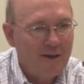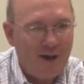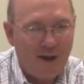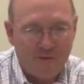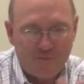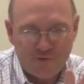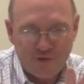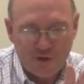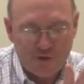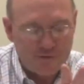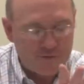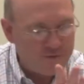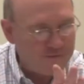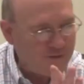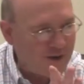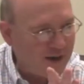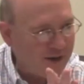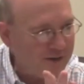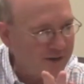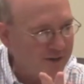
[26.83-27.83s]
I've chaired
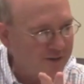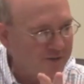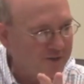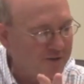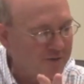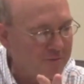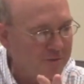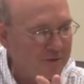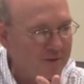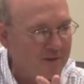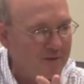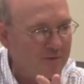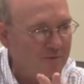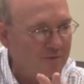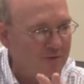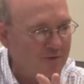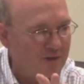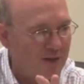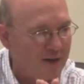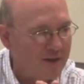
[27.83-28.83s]
the Finance Committee,
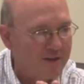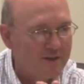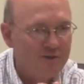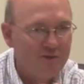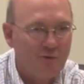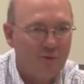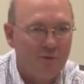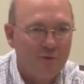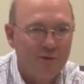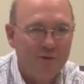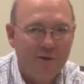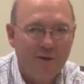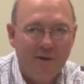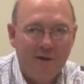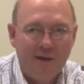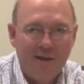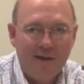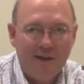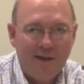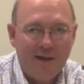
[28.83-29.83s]
which I enjoyed.
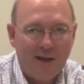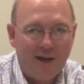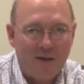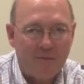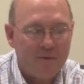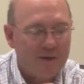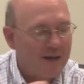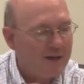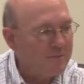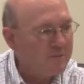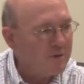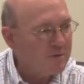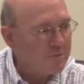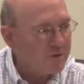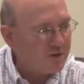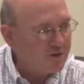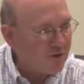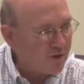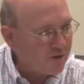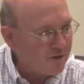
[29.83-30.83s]
I became the
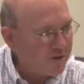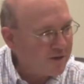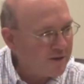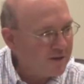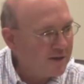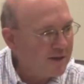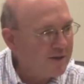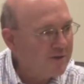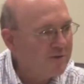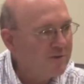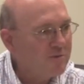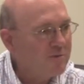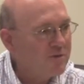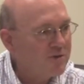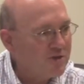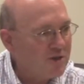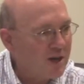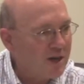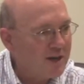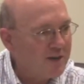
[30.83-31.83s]
Majority Leader,
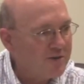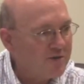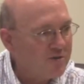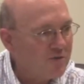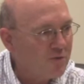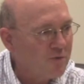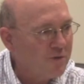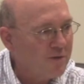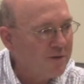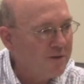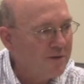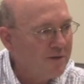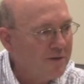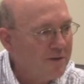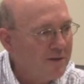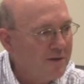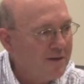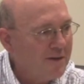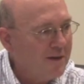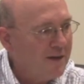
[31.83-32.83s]
which I enjoyed.
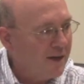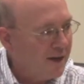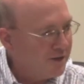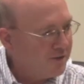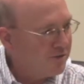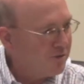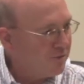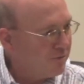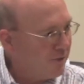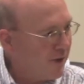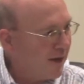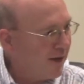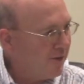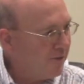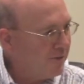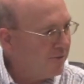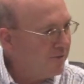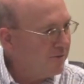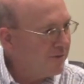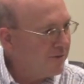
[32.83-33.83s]
And so
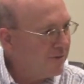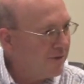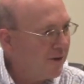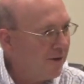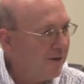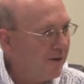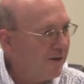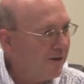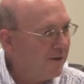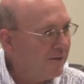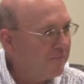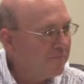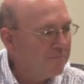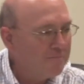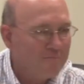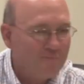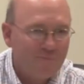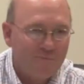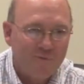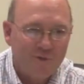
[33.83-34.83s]
now,
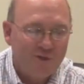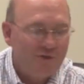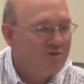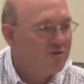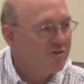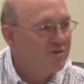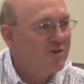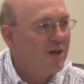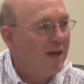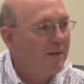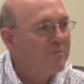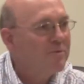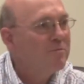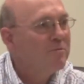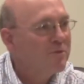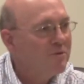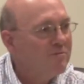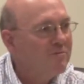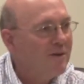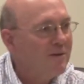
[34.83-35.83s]
it's just time
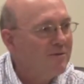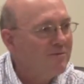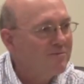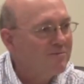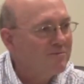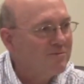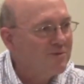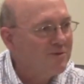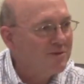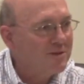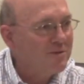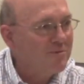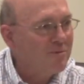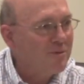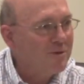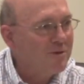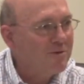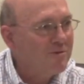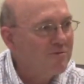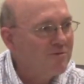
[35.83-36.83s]
to move on, see
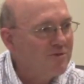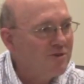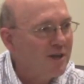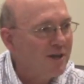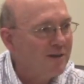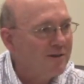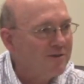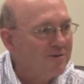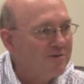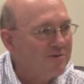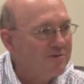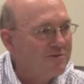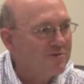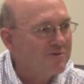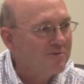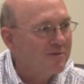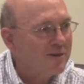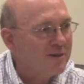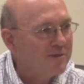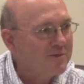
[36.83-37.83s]
what other
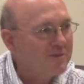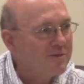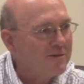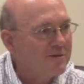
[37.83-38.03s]
challenges are out